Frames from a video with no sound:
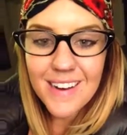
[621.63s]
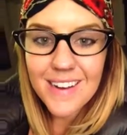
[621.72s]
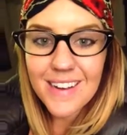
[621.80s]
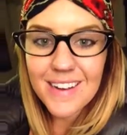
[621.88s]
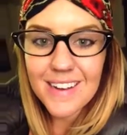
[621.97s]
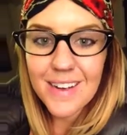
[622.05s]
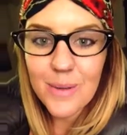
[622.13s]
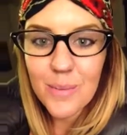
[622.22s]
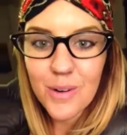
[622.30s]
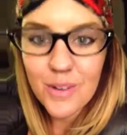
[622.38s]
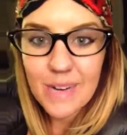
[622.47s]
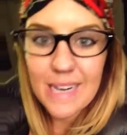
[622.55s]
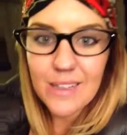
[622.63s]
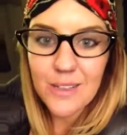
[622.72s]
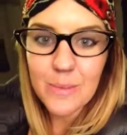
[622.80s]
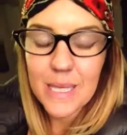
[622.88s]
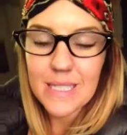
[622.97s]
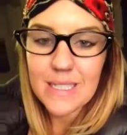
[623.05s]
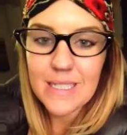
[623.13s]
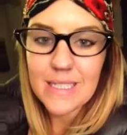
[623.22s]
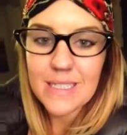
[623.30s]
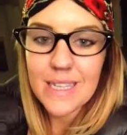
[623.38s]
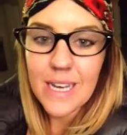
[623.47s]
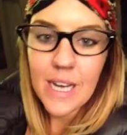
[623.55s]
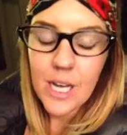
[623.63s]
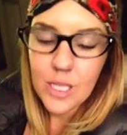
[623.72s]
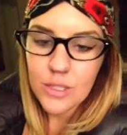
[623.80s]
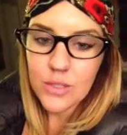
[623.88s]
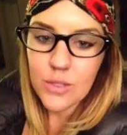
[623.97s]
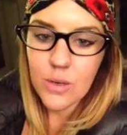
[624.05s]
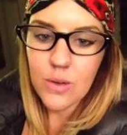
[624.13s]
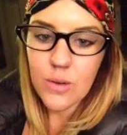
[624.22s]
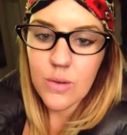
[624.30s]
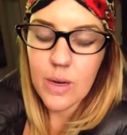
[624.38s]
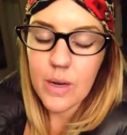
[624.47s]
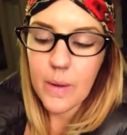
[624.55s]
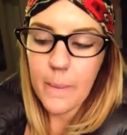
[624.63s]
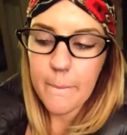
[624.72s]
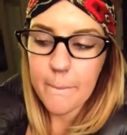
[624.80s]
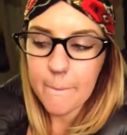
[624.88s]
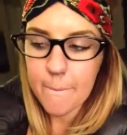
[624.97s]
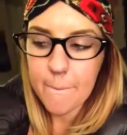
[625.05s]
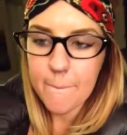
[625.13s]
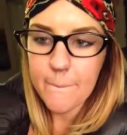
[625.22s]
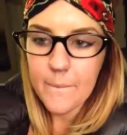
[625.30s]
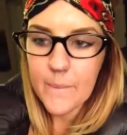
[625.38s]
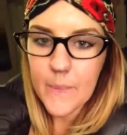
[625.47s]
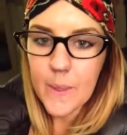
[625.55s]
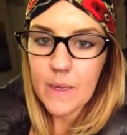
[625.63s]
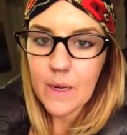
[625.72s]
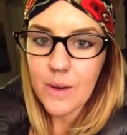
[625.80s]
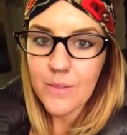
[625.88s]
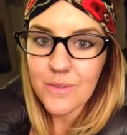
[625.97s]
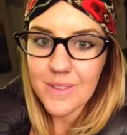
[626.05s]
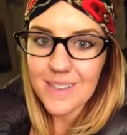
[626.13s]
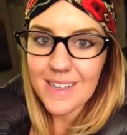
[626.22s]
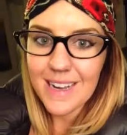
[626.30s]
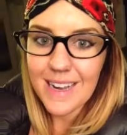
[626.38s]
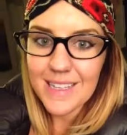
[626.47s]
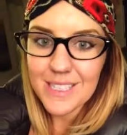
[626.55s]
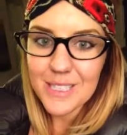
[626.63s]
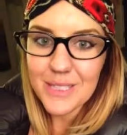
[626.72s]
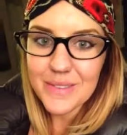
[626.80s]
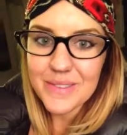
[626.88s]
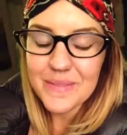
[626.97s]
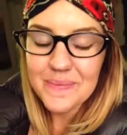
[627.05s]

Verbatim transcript: on a more regular basis. So um, hopefully I do.